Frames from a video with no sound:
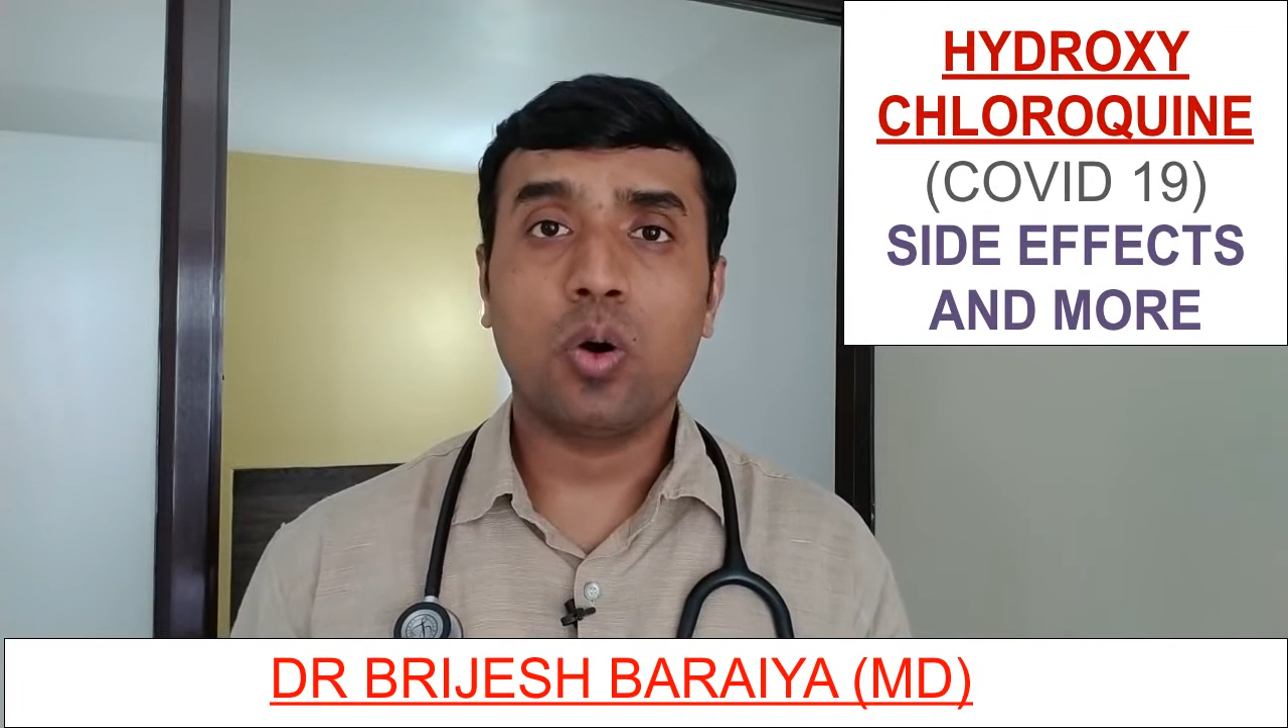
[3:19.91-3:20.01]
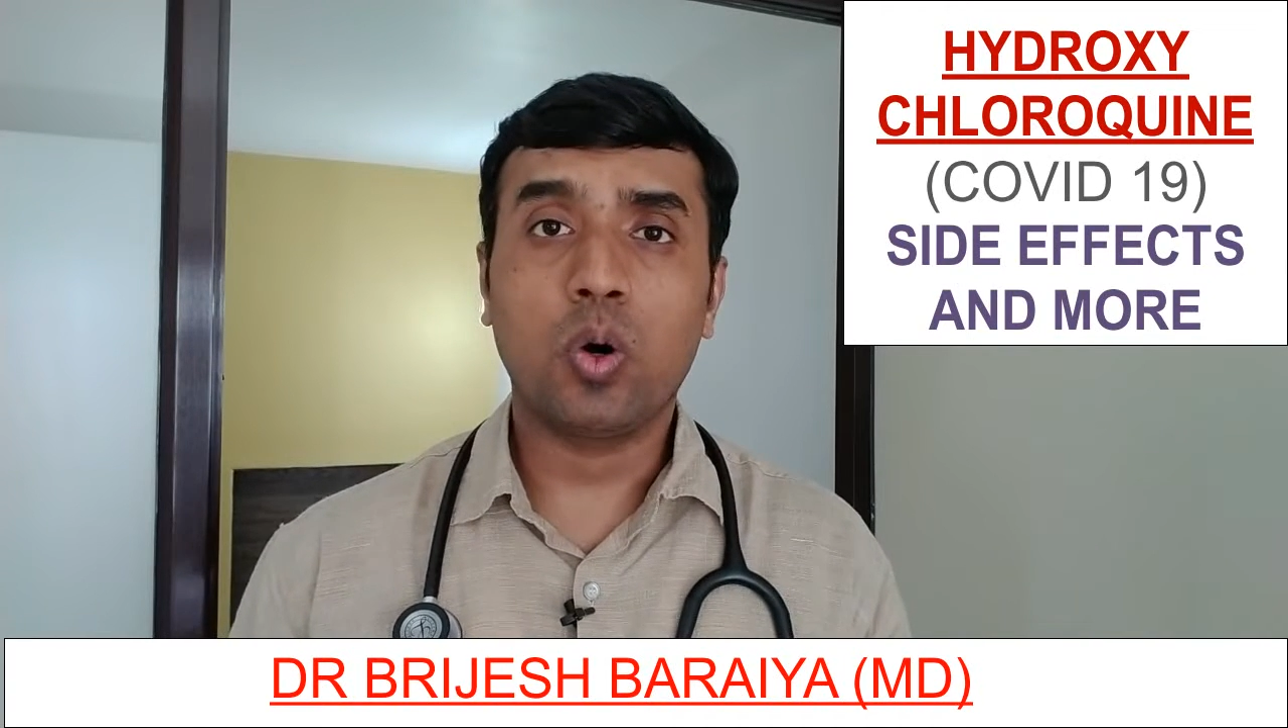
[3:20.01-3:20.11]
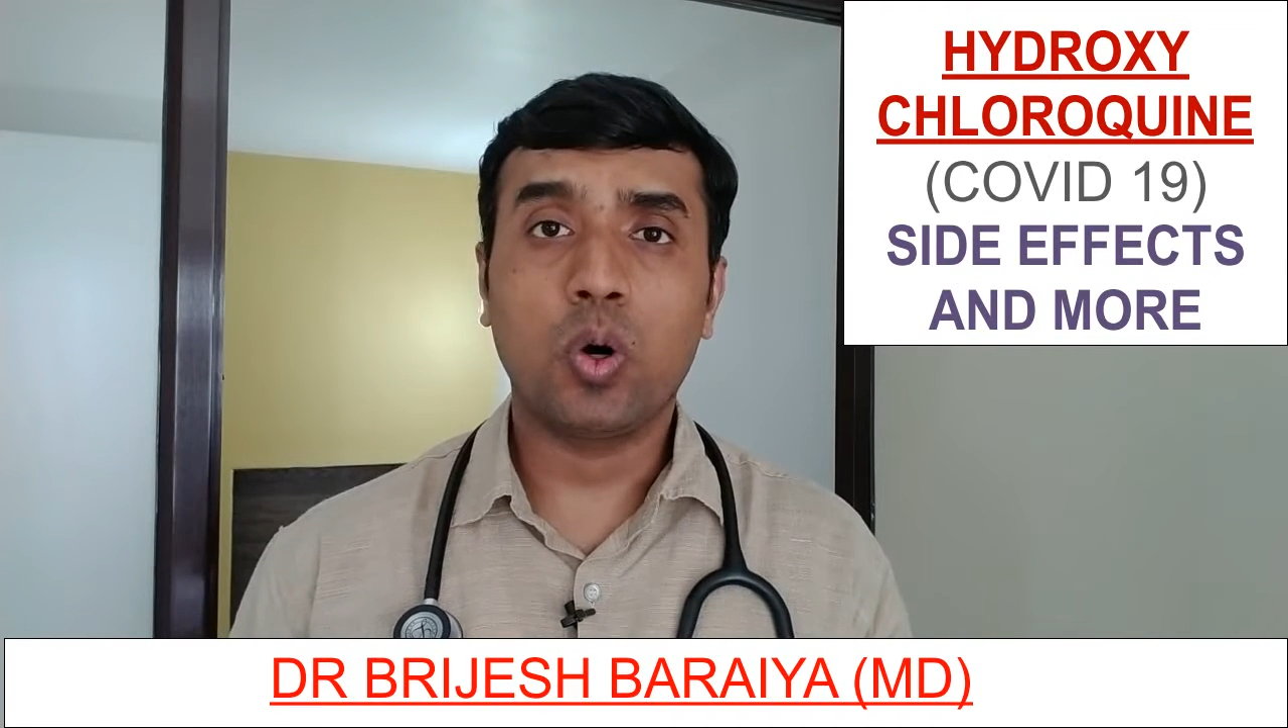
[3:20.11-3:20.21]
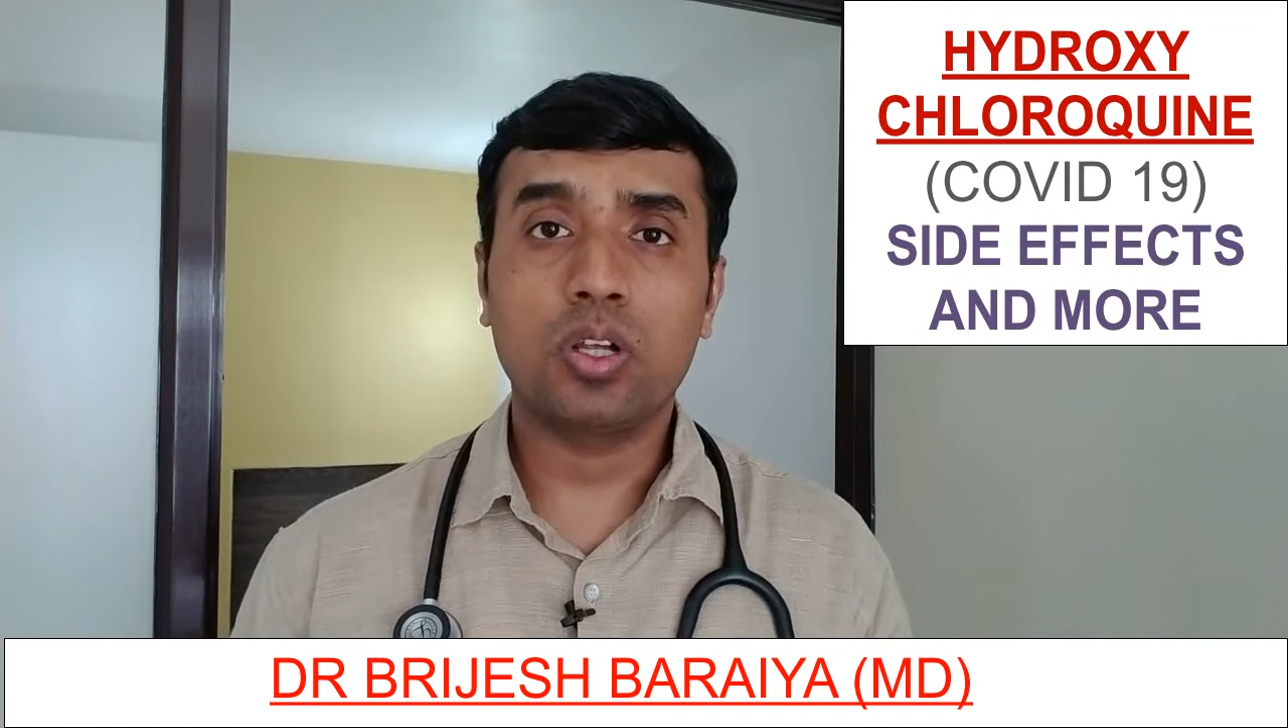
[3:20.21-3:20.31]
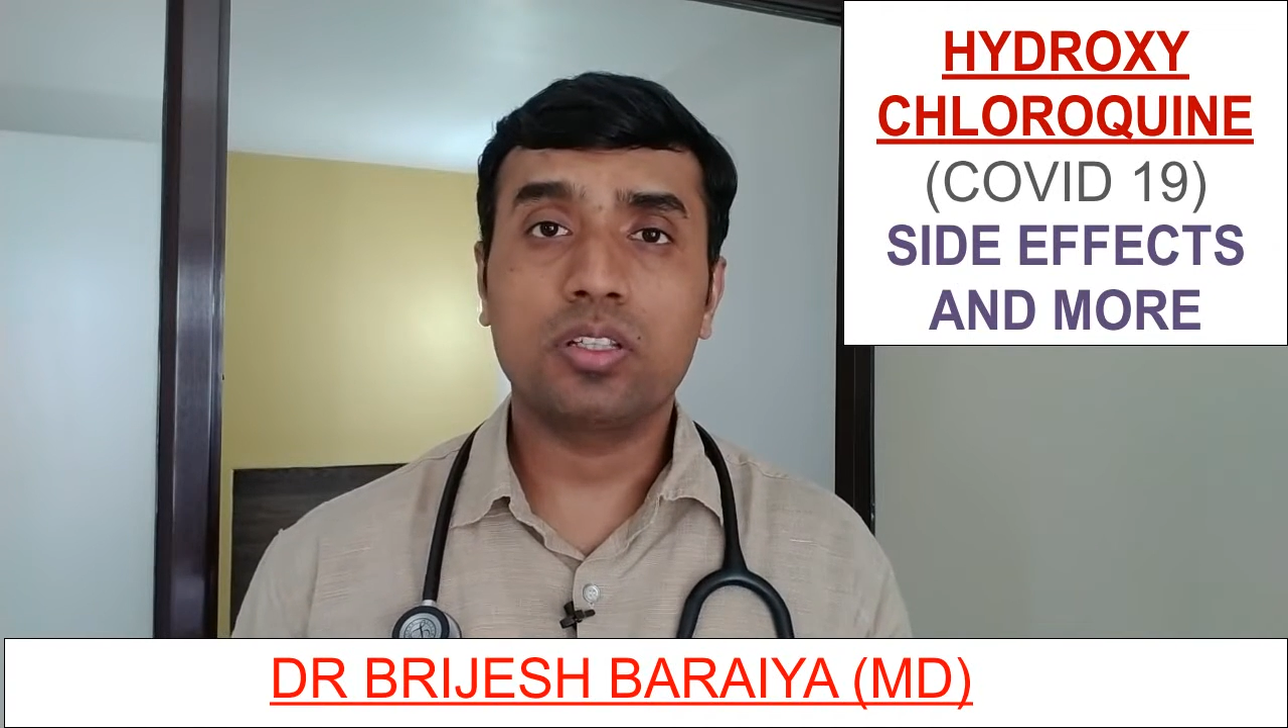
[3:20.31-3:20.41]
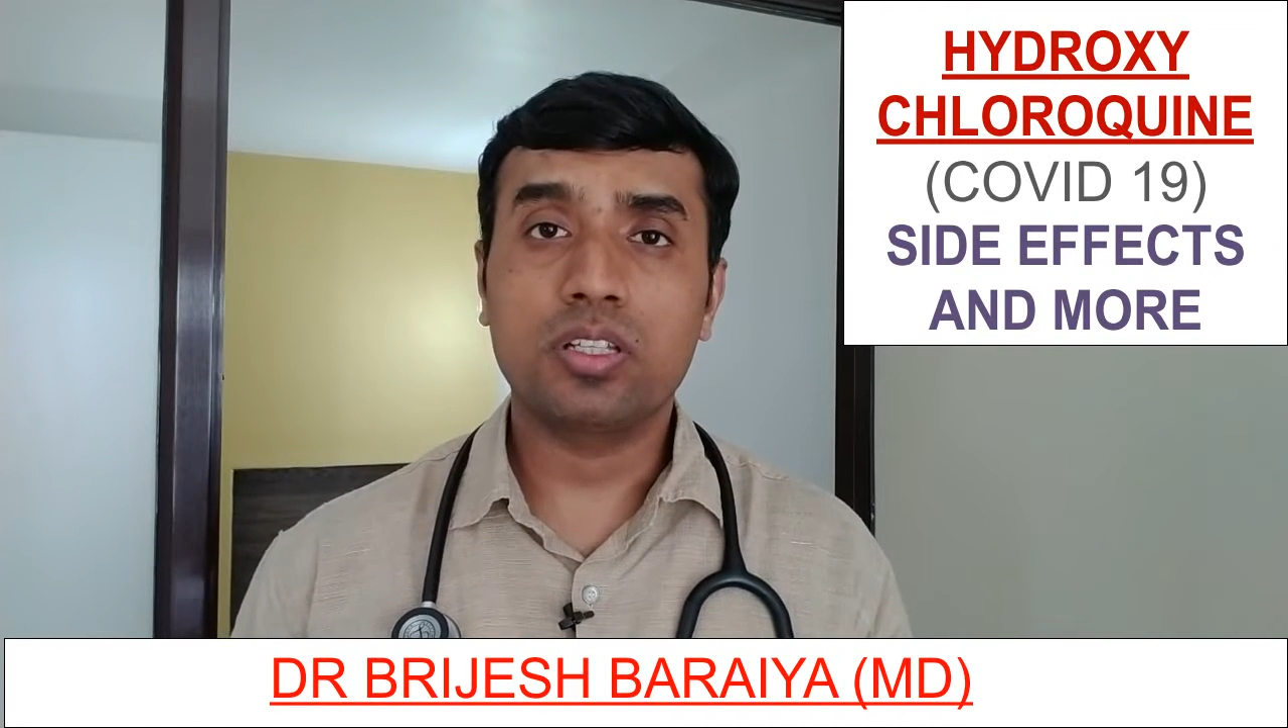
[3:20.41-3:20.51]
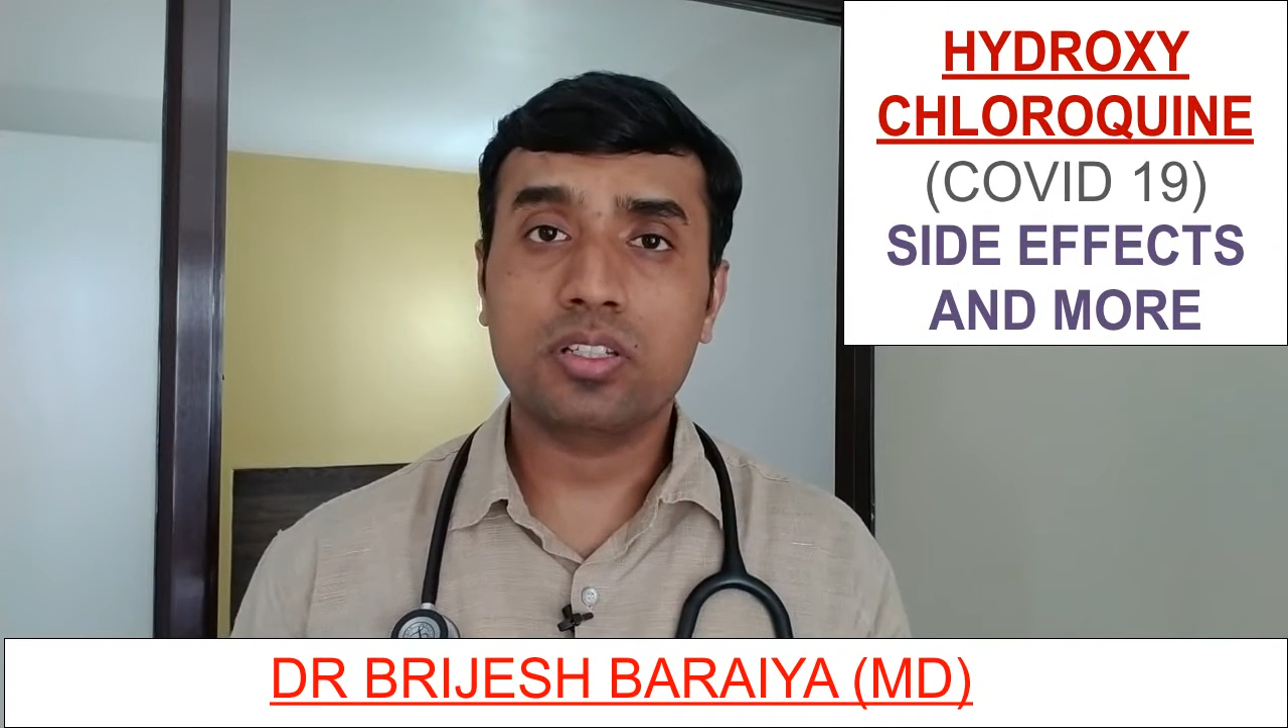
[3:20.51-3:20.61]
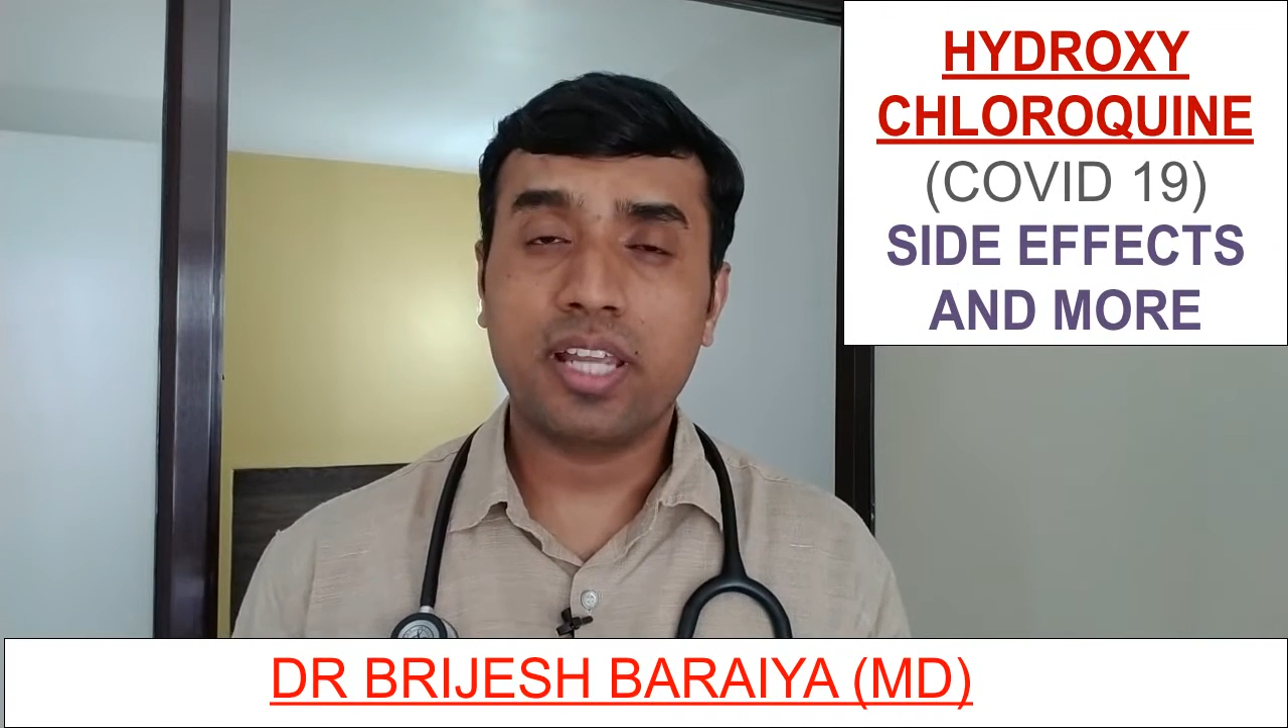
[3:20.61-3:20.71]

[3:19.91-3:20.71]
or the